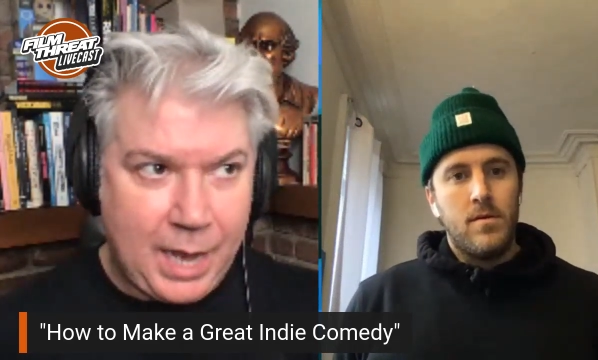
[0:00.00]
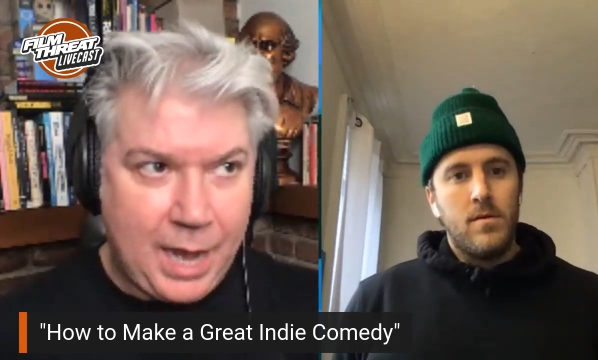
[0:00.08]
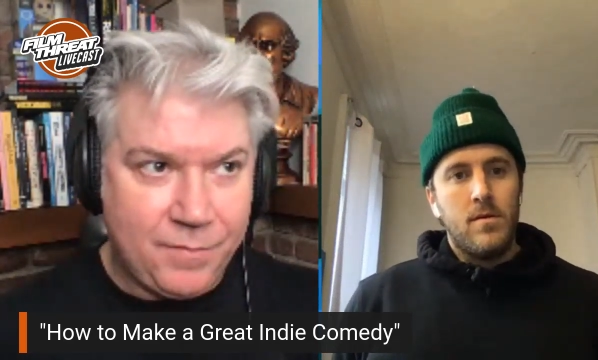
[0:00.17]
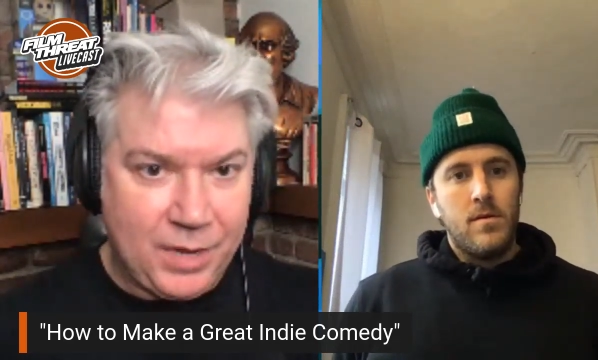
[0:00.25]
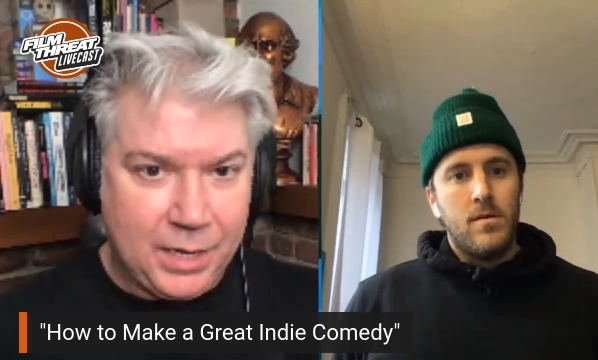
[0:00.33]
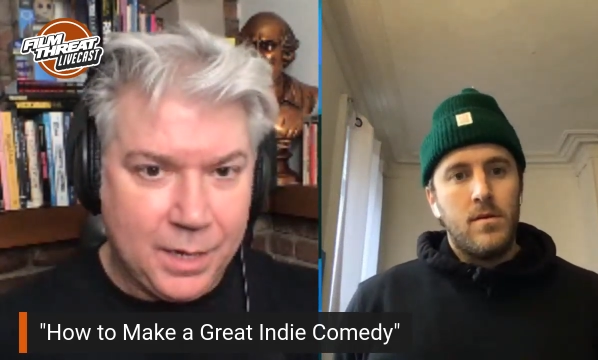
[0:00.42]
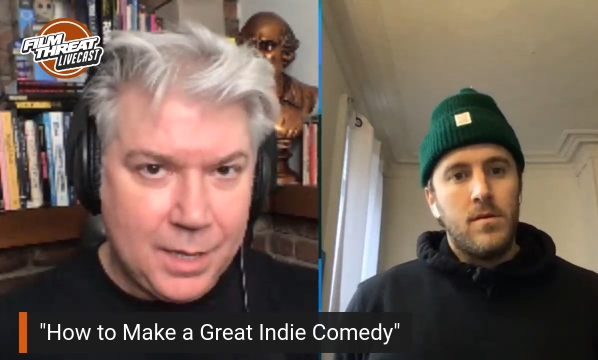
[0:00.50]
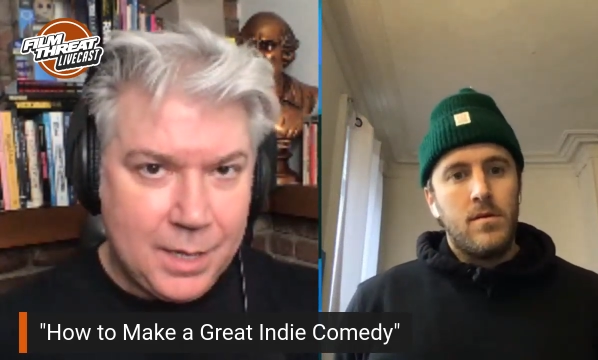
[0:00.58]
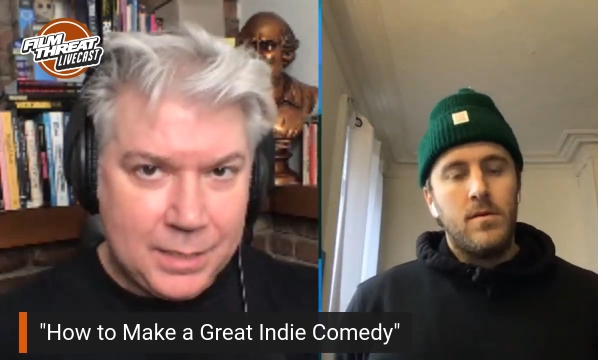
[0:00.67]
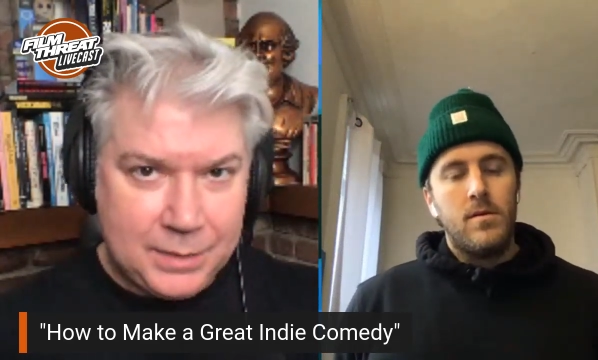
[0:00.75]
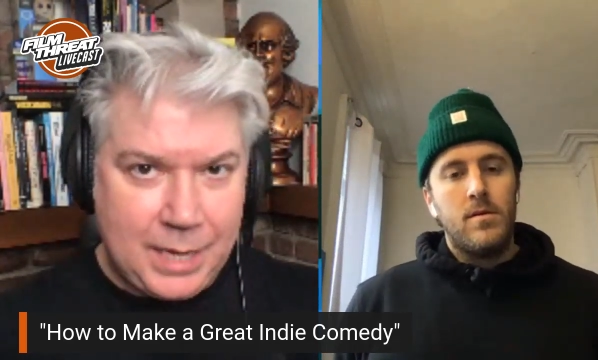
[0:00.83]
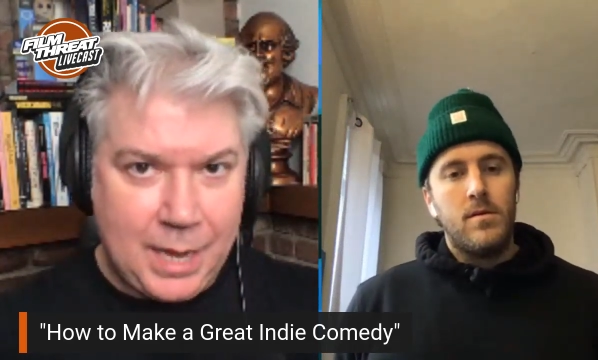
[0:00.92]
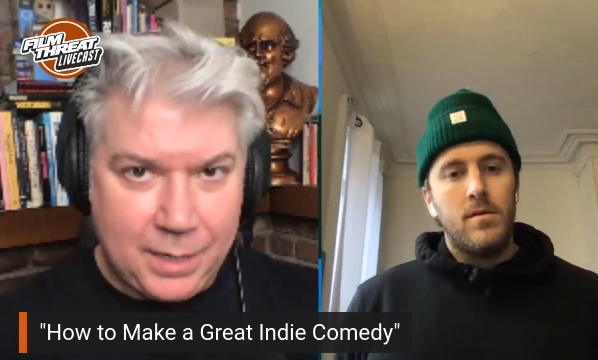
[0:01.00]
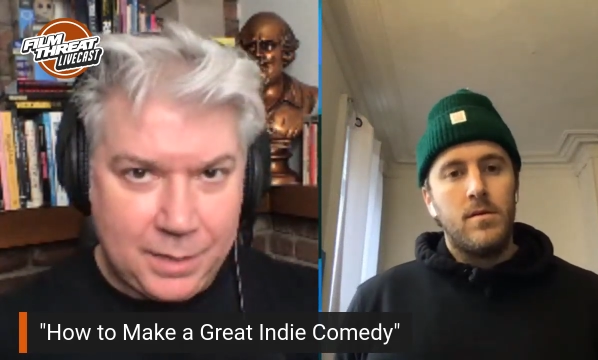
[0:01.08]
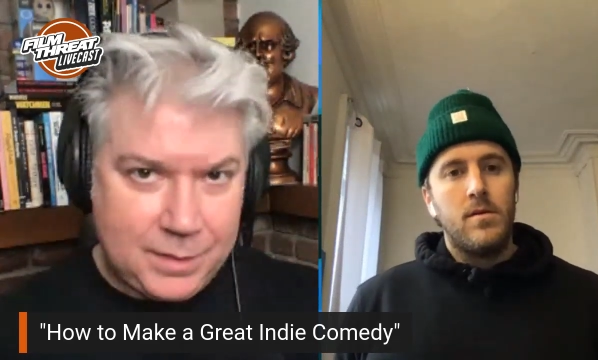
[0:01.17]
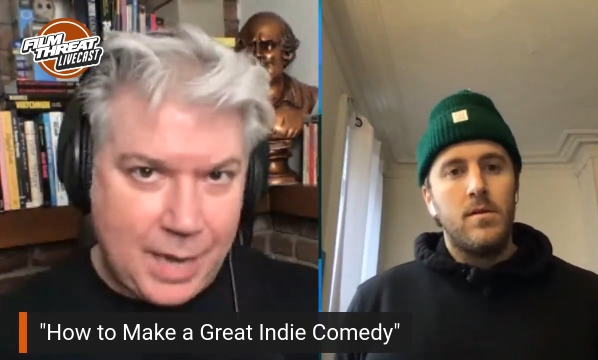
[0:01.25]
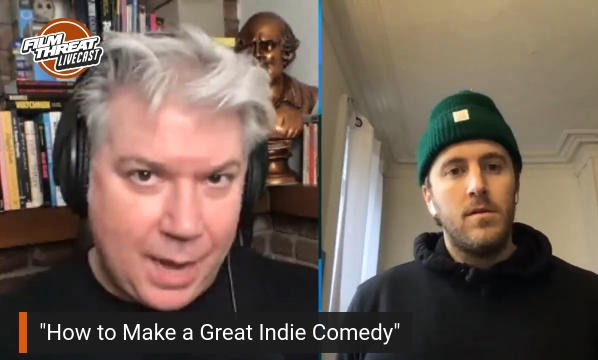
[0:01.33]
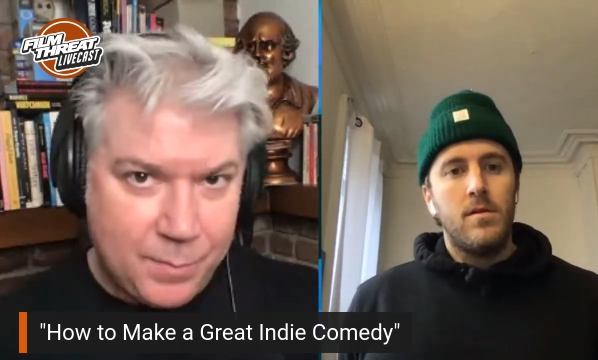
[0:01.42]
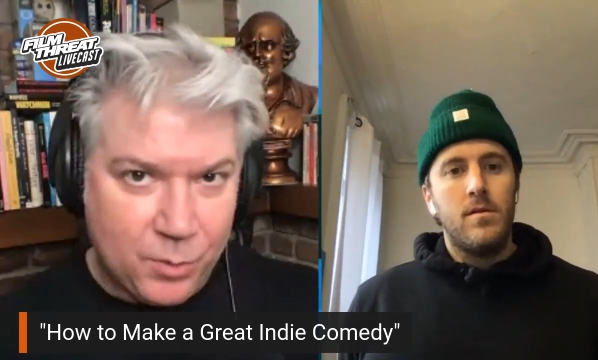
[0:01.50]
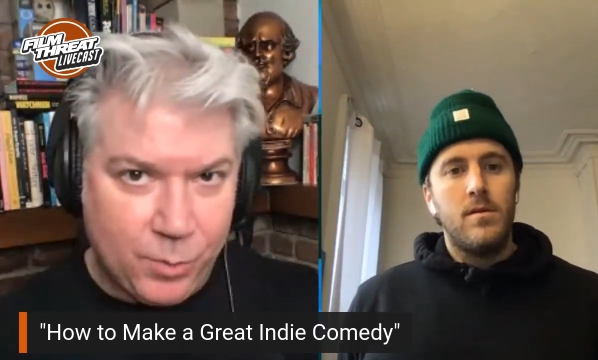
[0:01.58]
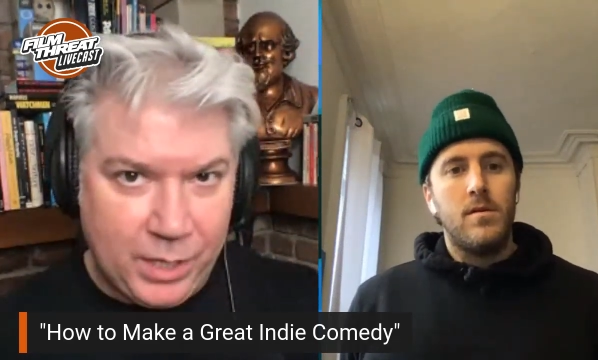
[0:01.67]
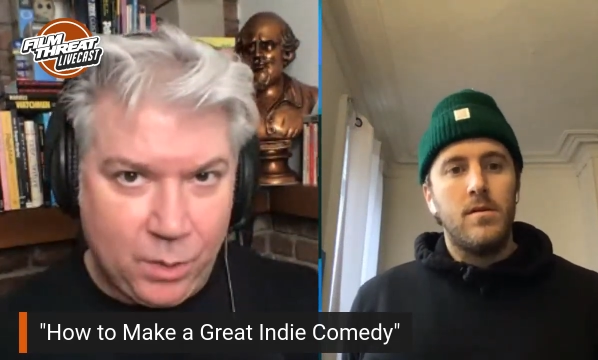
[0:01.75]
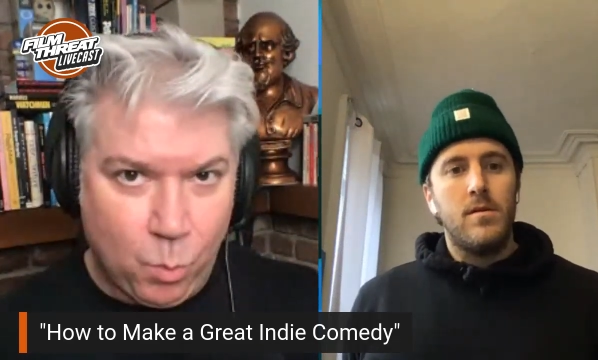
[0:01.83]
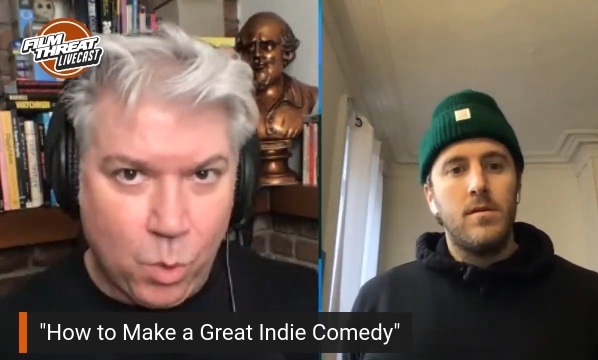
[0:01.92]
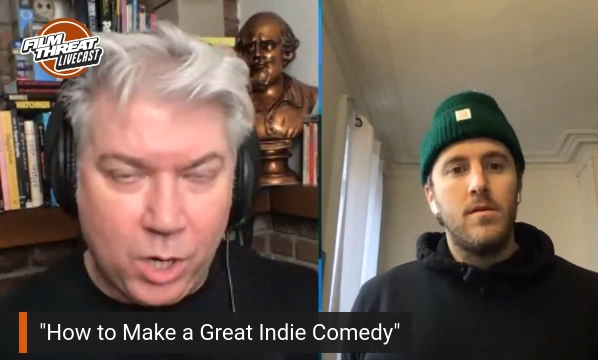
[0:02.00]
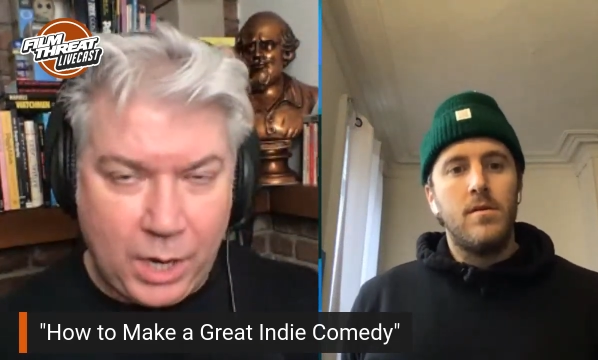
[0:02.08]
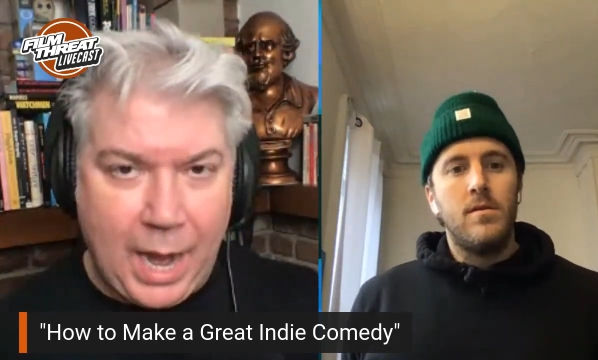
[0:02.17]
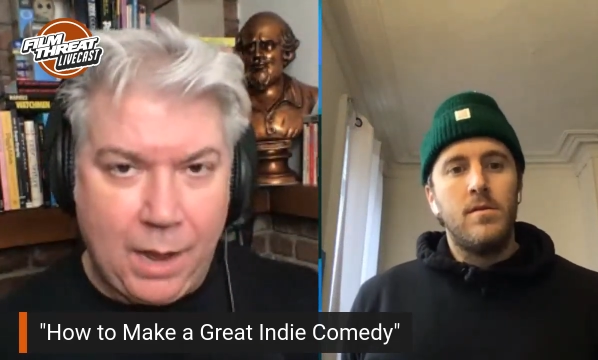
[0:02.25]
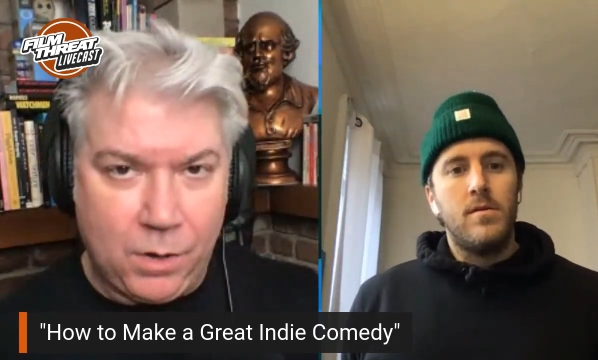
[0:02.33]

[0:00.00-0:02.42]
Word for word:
Speaker 1: of gave it t- time to really work